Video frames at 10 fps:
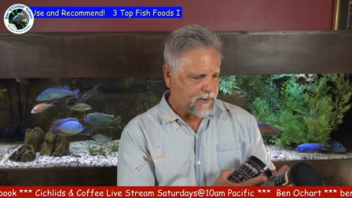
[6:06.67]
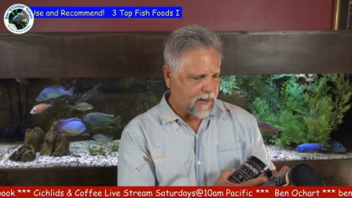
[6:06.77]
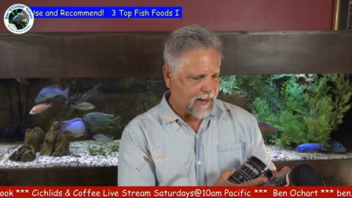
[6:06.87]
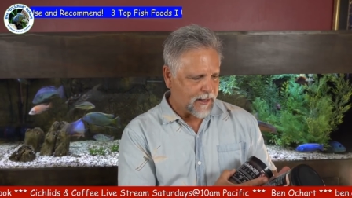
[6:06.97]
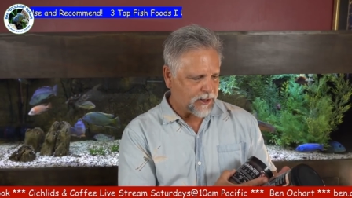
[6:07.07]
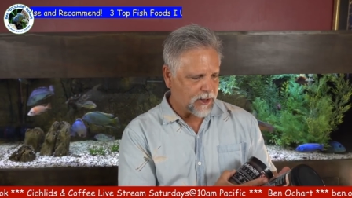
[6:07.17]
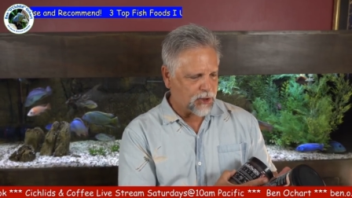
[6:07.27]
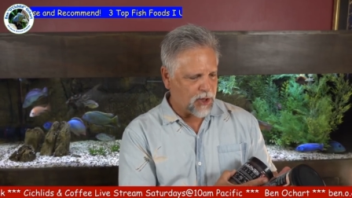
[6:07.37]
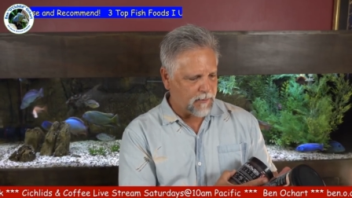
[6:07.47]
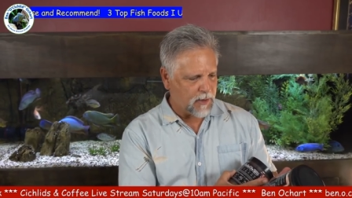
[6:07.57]
then it gets into
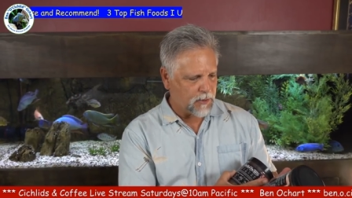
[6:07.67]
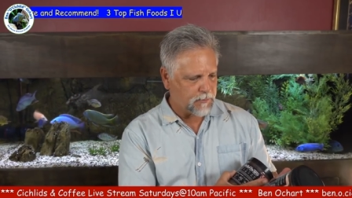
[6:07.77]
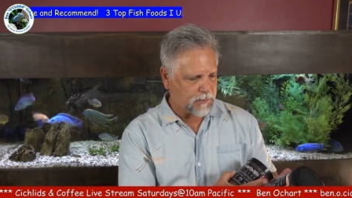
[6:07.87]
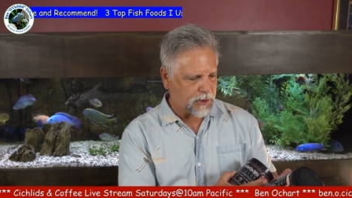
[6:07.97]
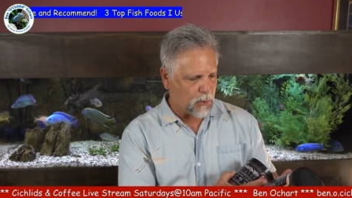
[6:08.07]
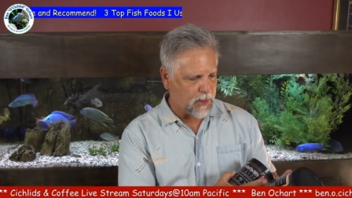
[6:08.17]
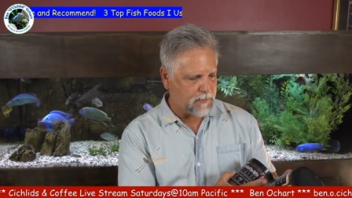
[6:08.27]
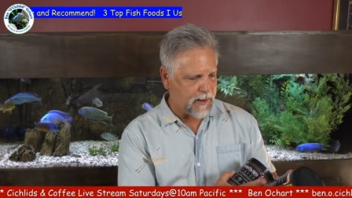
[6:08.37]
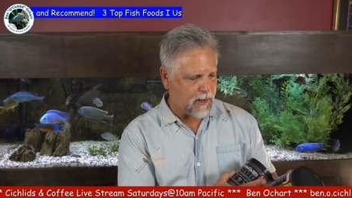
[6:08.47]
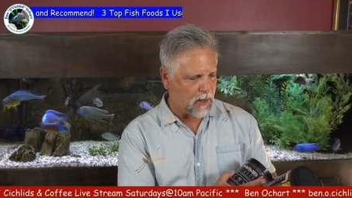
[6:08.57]
jumbo squid meal,